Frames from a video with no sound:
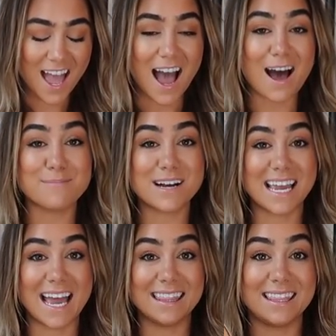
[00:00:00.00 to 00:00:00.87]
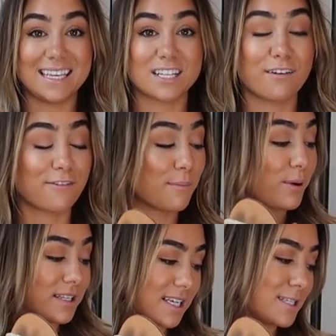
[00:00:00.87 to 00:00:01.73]
Um, again, these are from
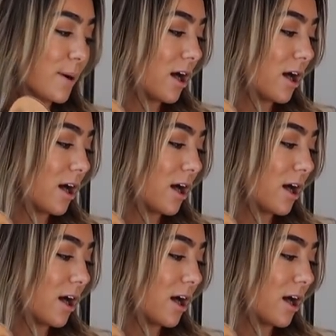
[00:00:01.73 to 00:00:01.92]
Princess